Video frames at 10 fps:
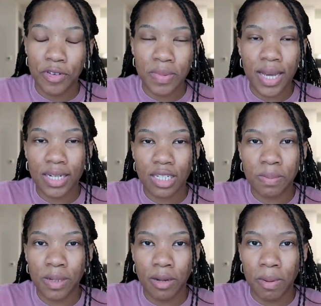For me, I
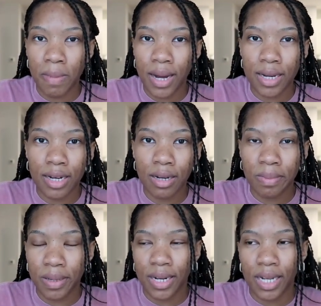just put up a
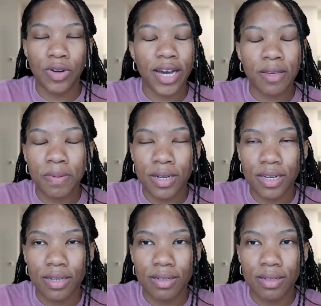mock-up, and you don't have to put